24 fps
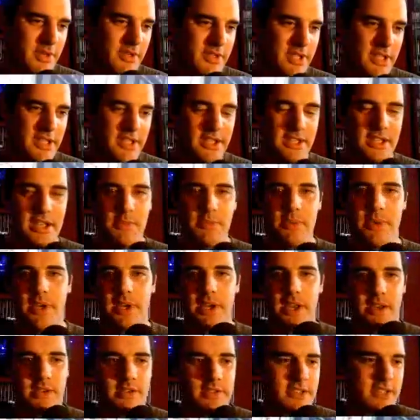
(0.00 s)
So that's a couple of
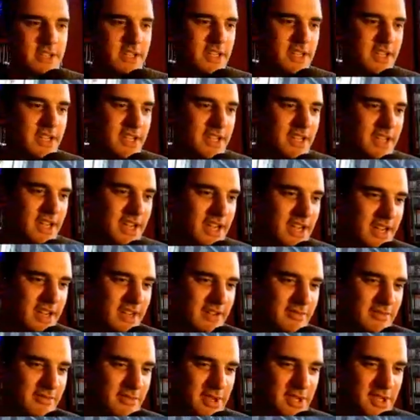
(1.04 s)
goes at
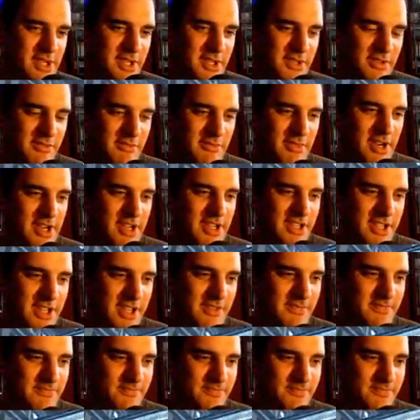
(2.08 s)
Ridge Racer